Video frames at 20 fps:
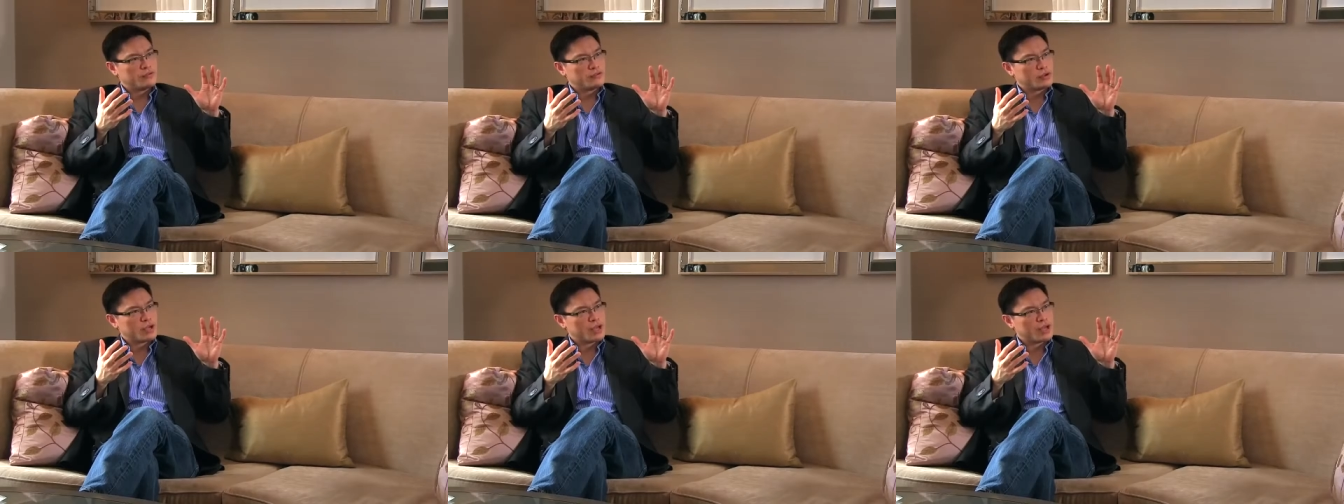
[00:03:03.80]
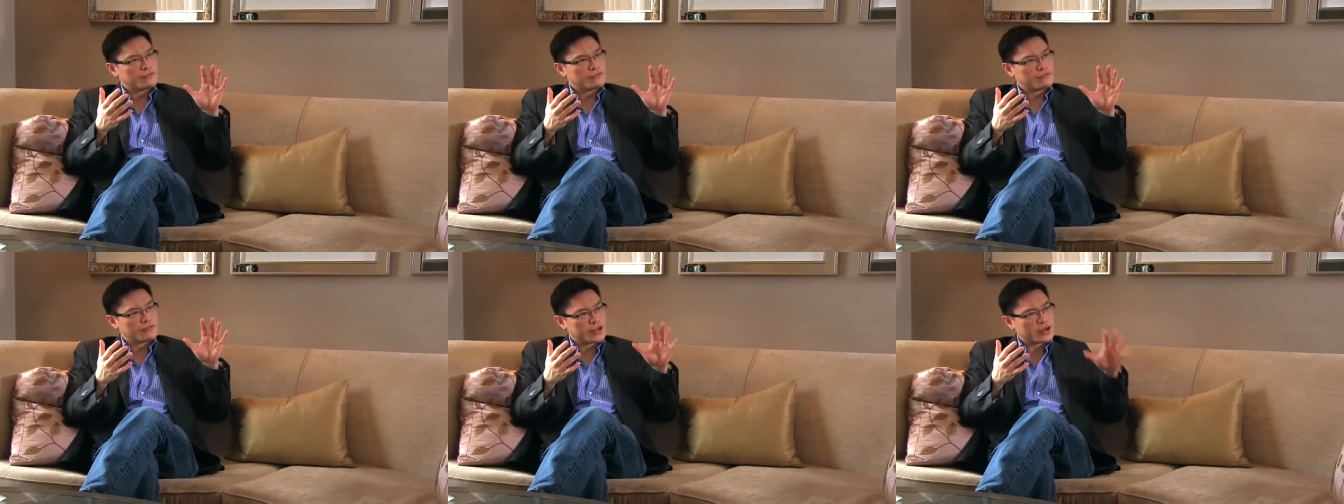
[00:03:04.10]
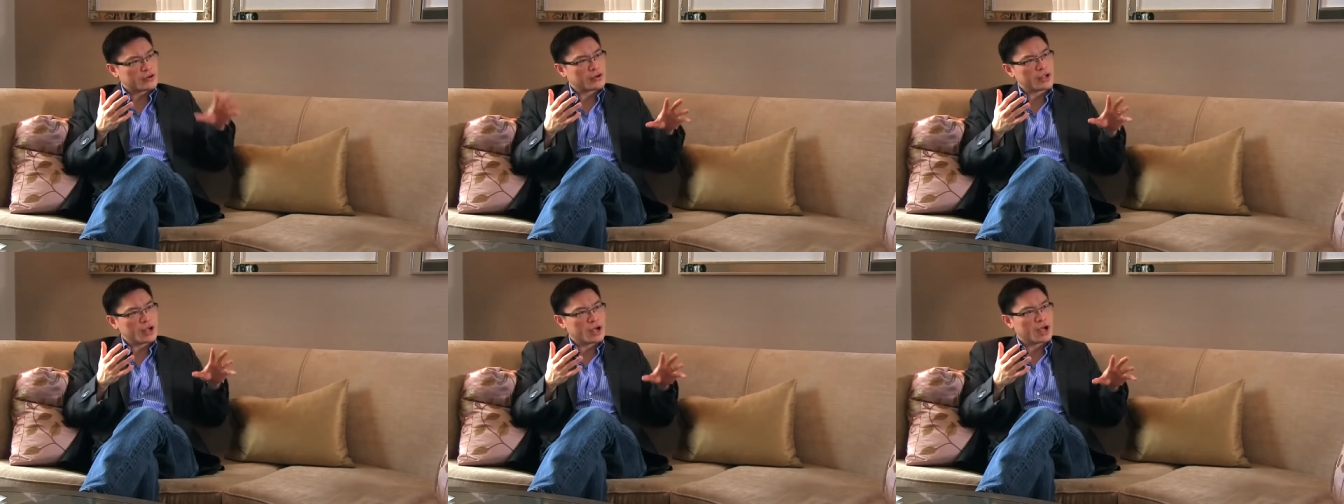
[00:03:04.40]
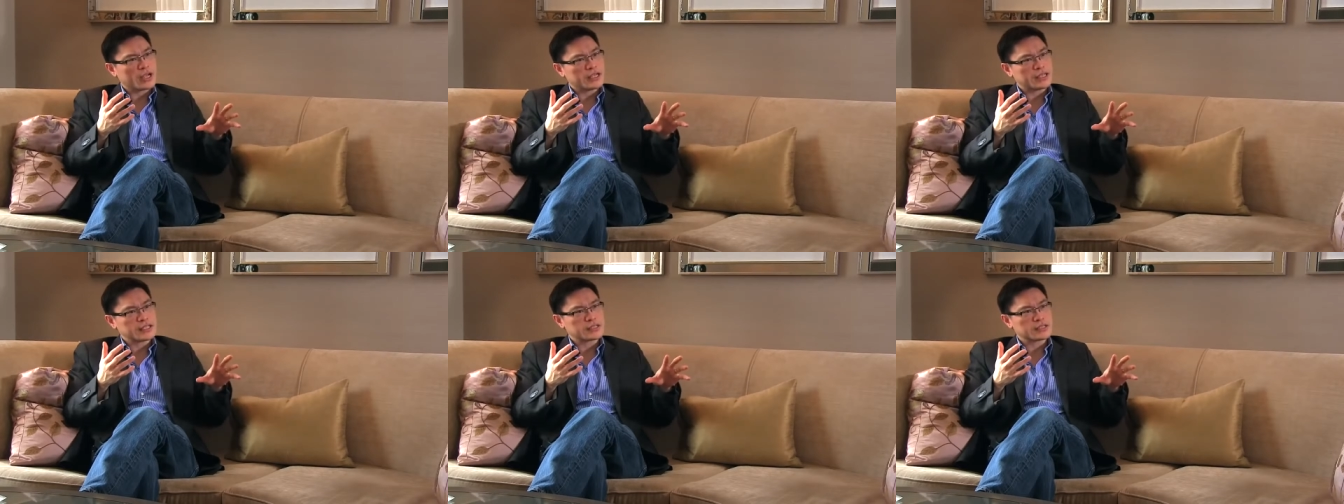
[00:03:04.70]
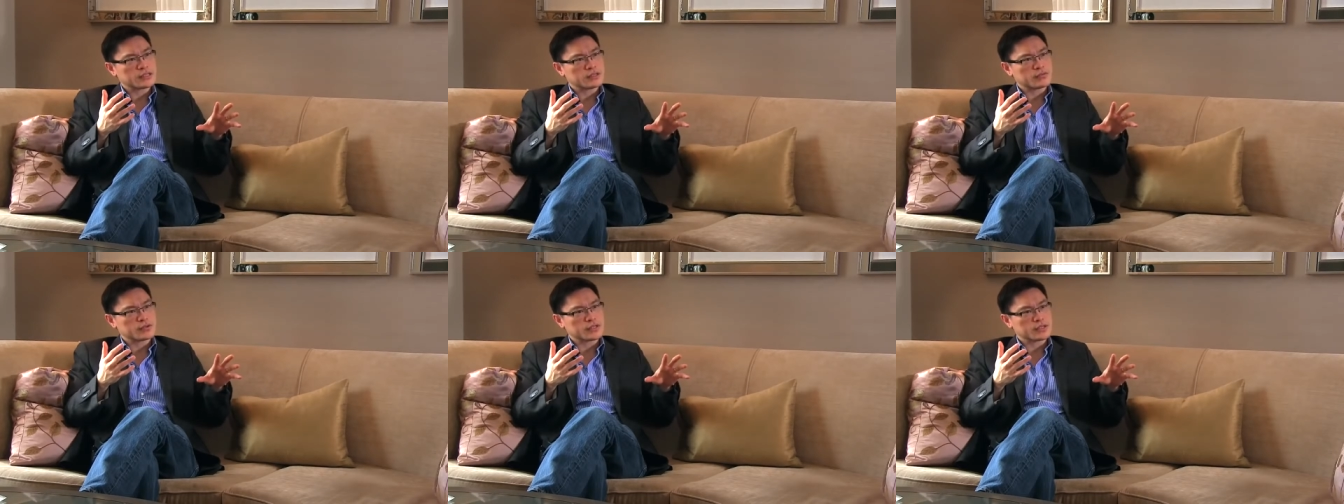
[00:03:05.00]
if you have very high
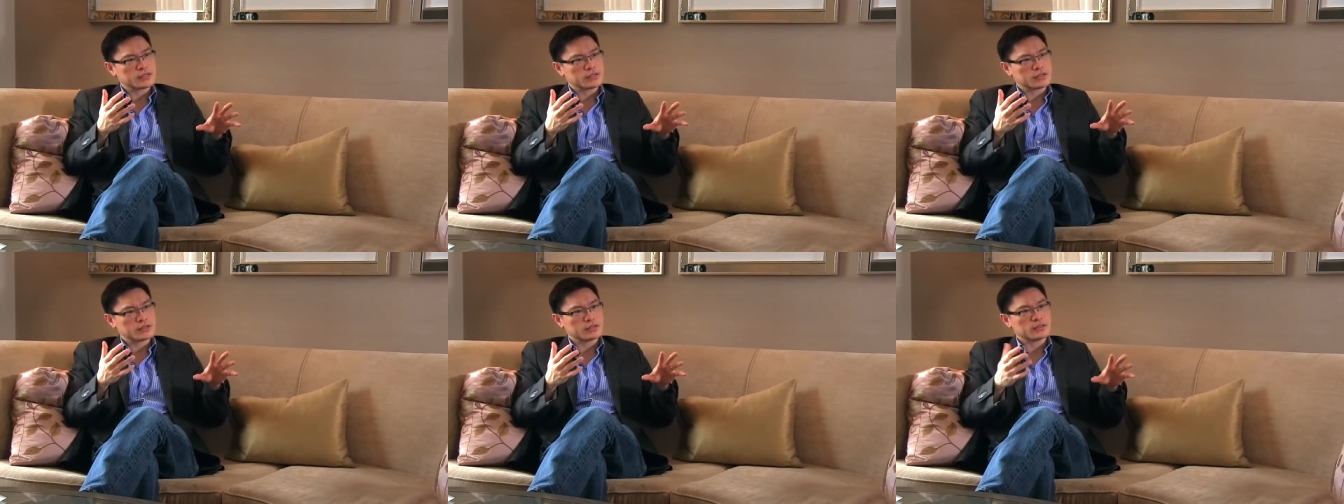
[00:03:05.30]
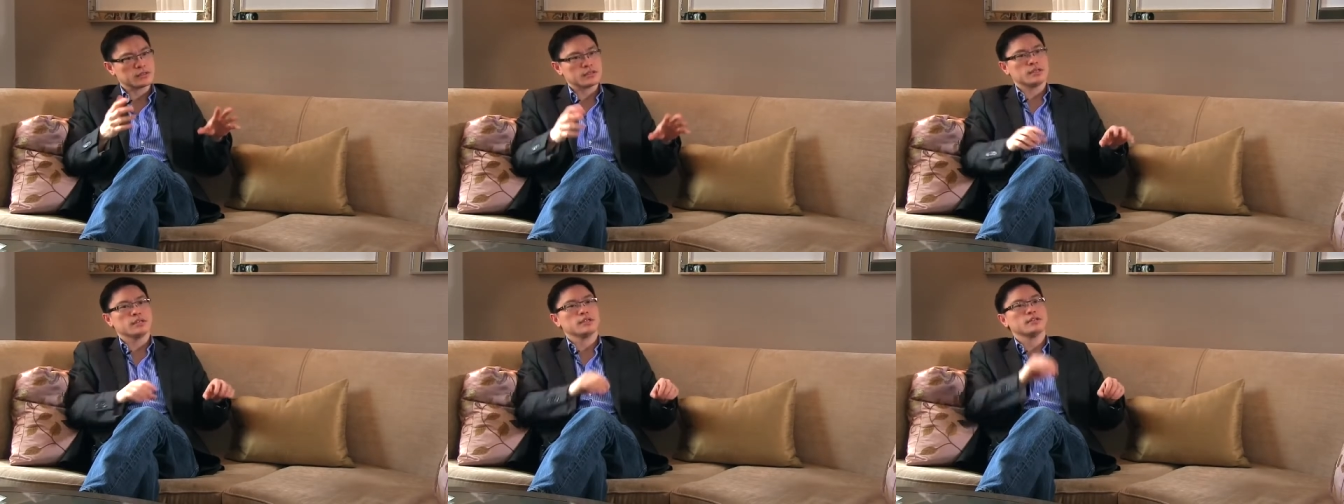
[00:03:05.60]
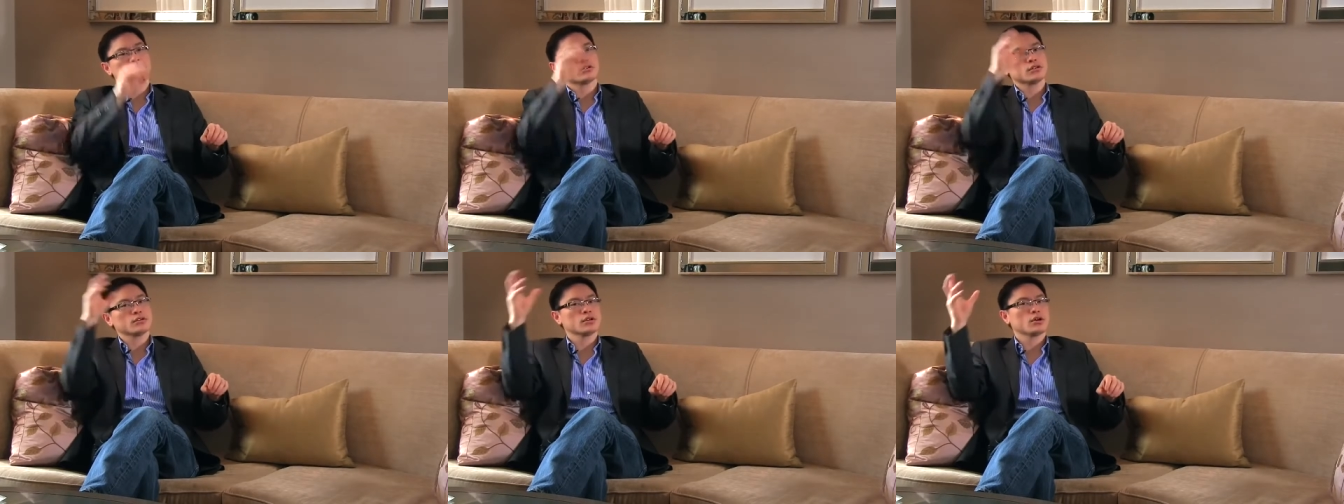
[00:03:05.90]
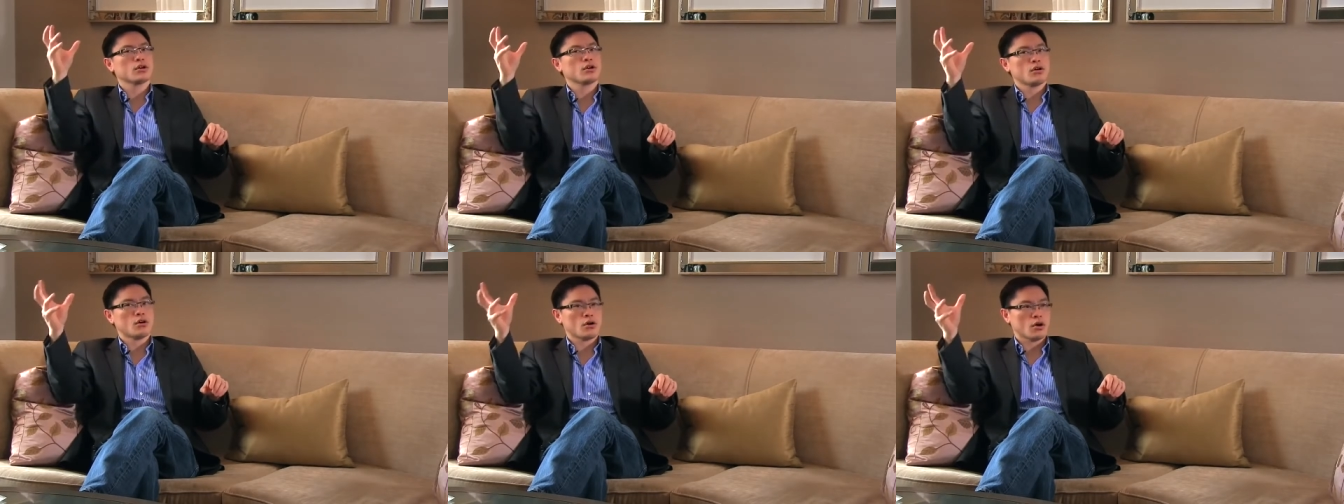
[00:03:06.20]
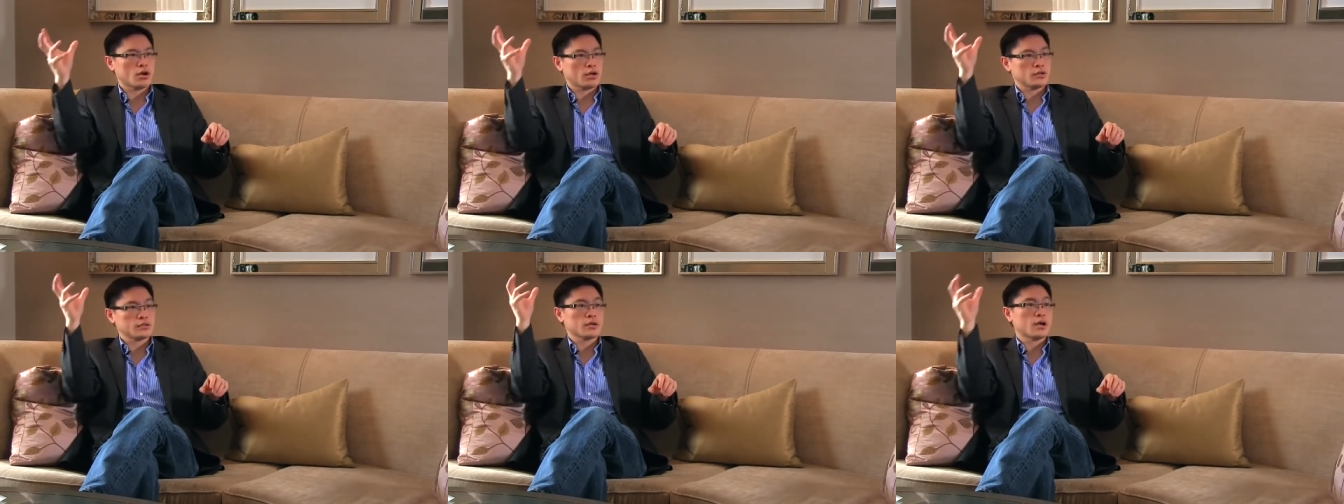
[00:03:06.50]
insulin resistance, it's going to
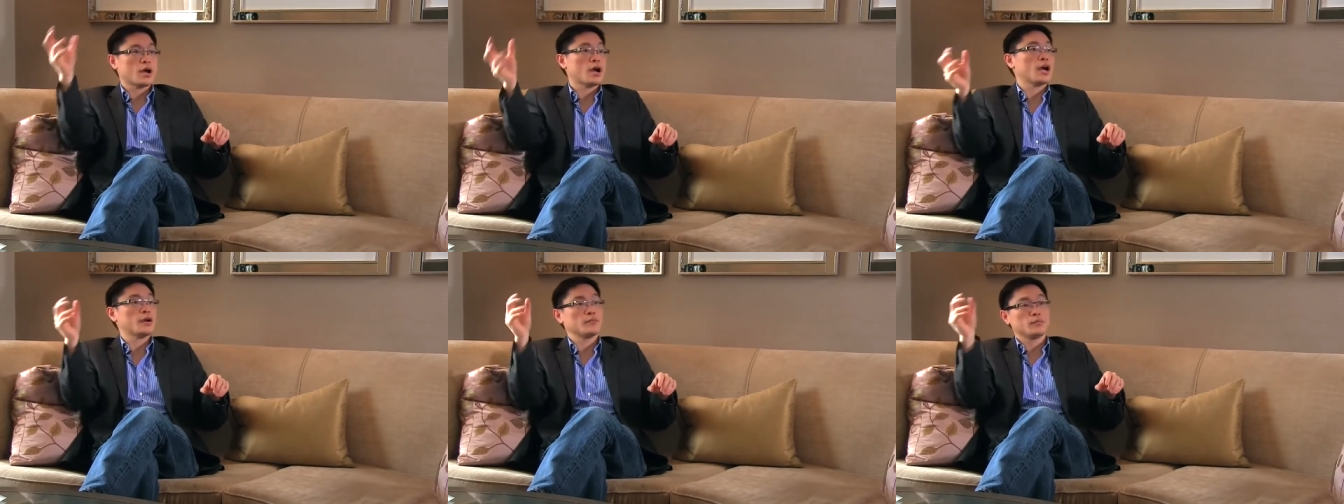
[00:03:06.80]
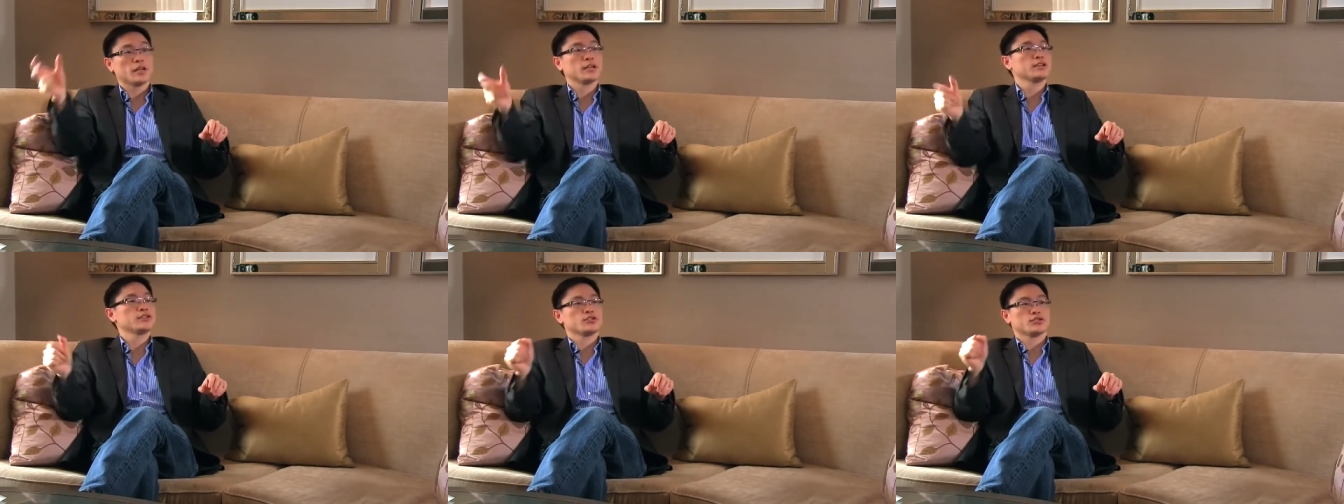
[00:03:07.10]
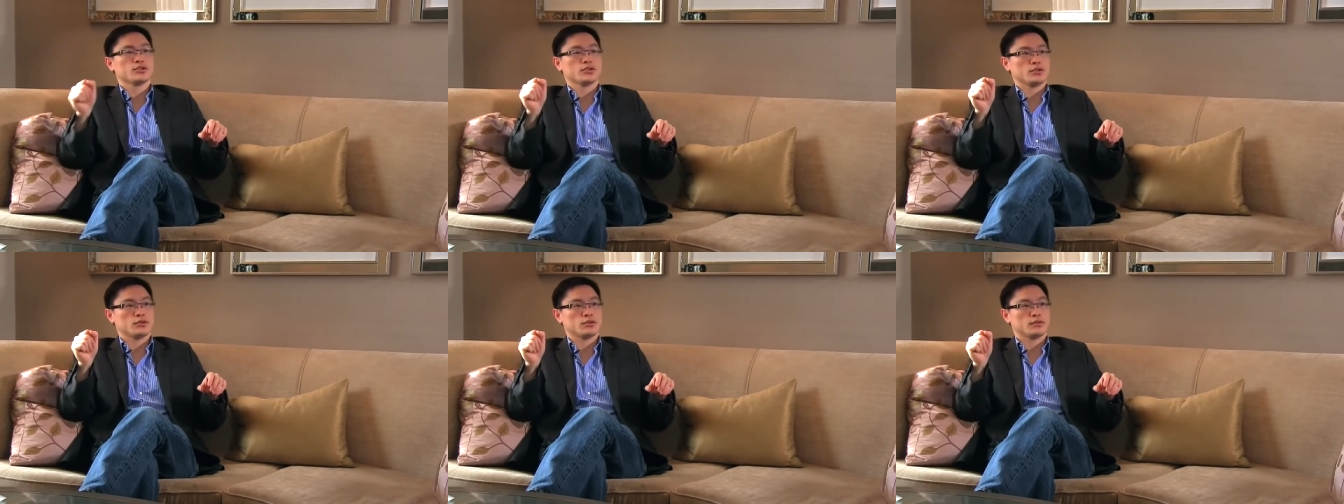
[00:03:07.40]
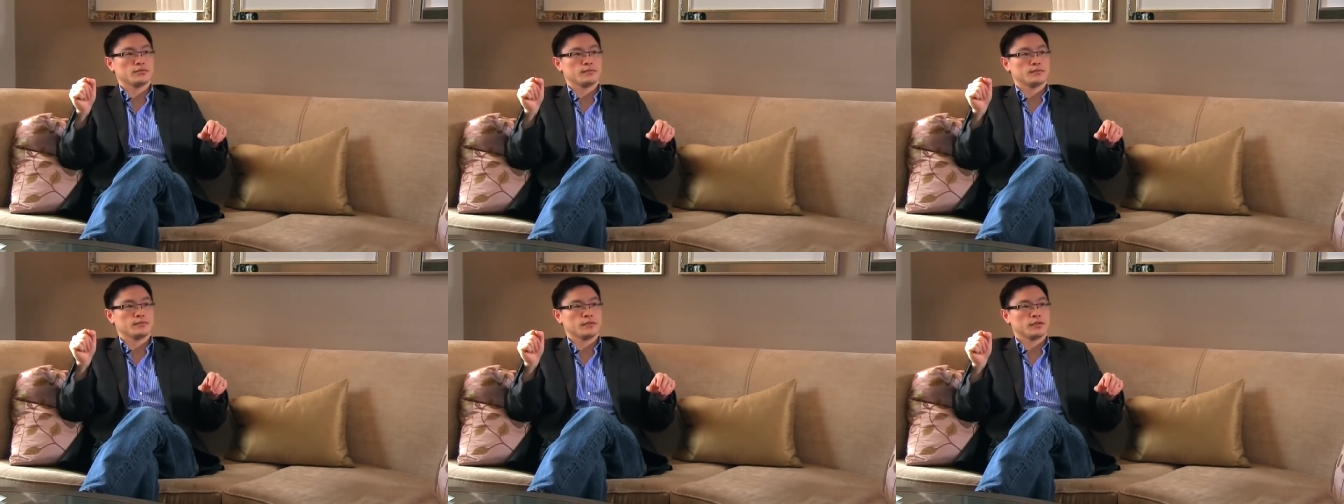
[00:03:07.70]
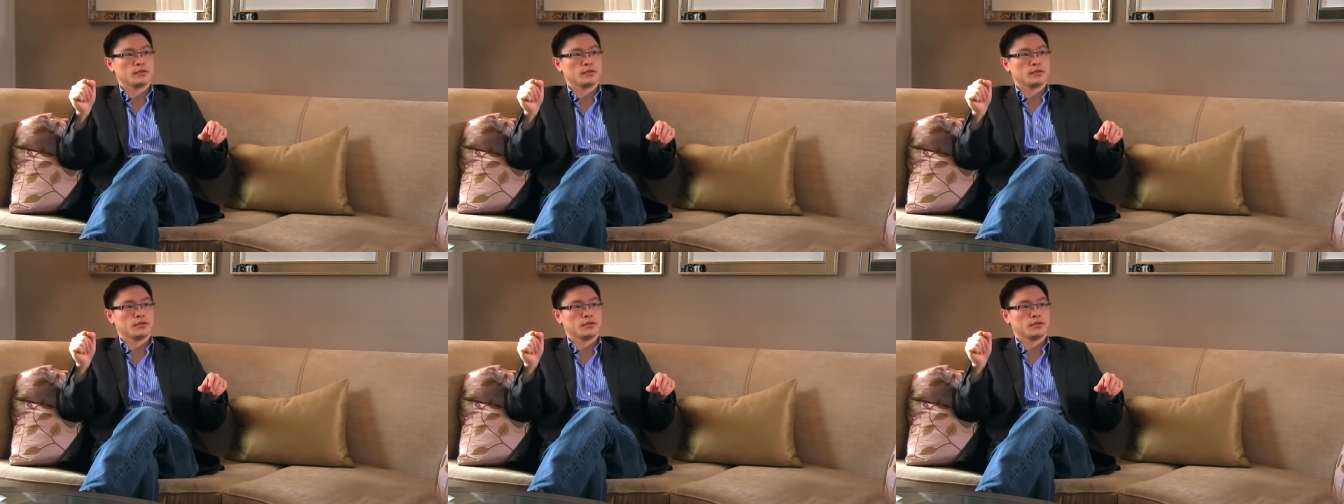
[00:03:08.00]
cause high blood sugar,